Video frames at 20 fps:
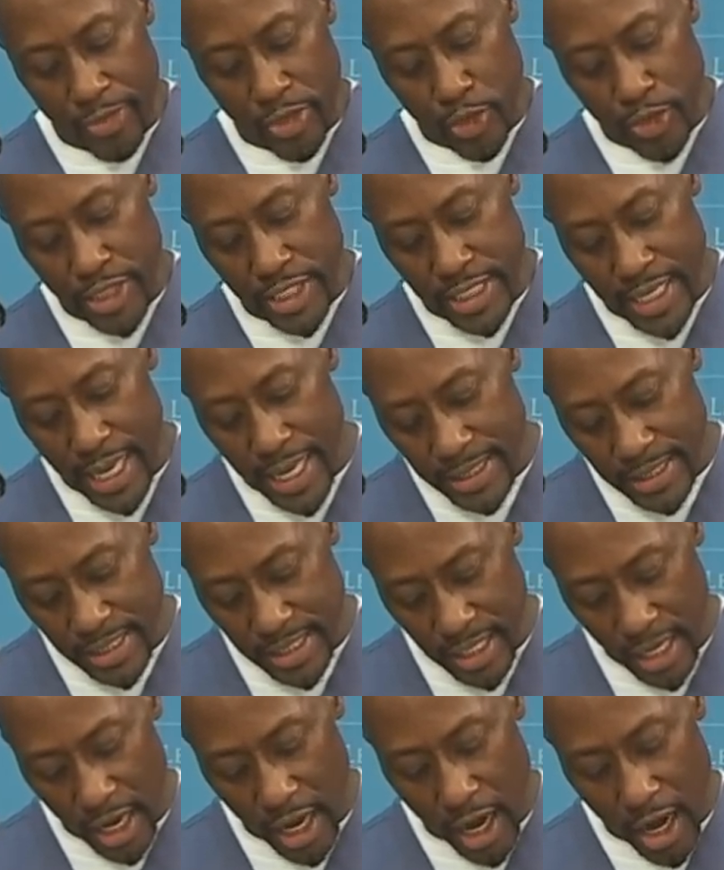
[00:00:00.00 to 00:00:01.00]
3
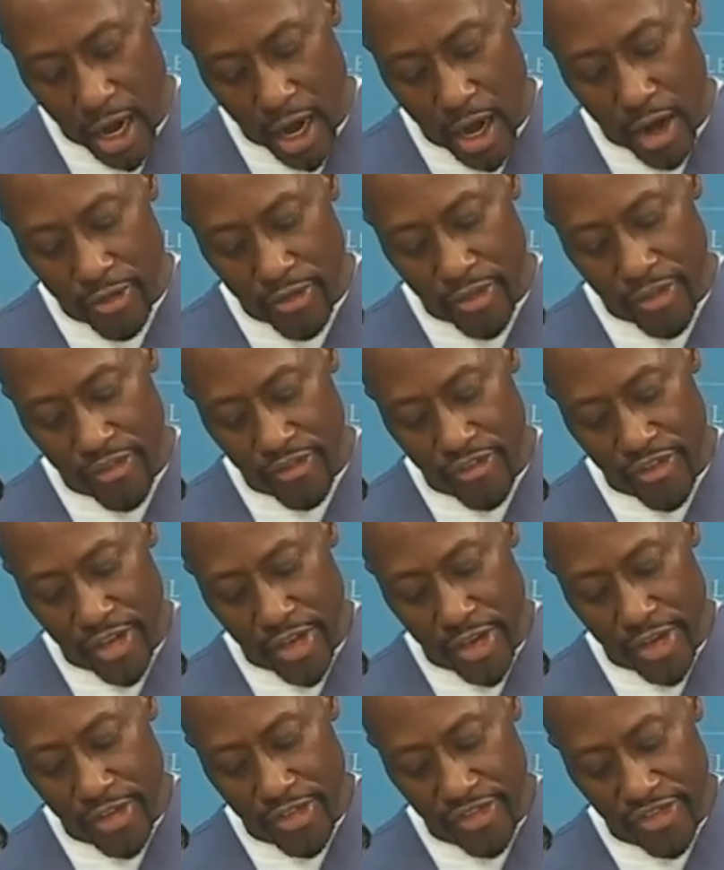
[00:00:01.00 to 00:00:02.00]
sets of
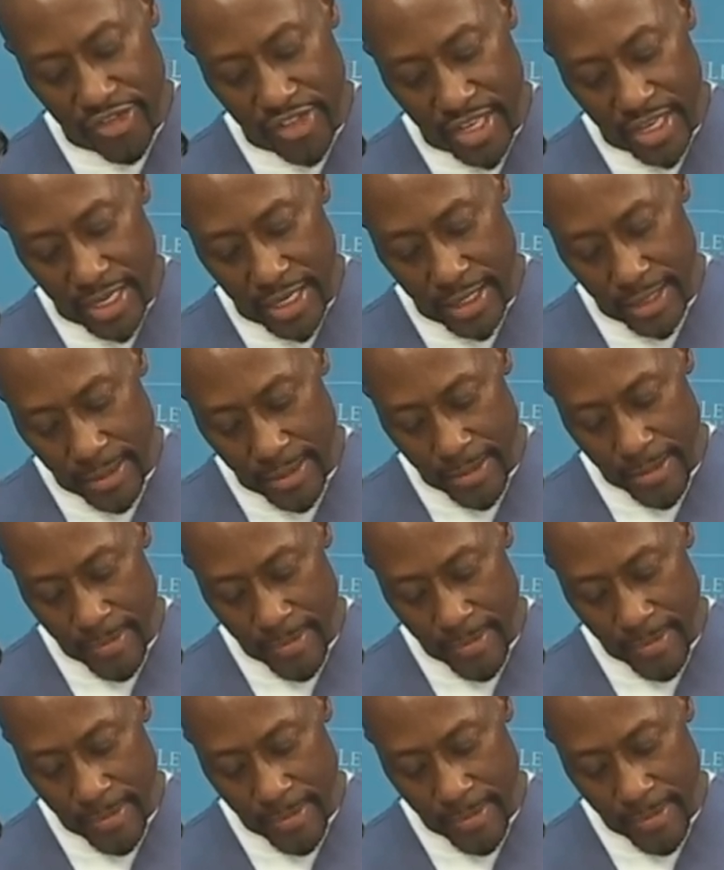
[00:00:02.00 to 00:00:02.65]
15.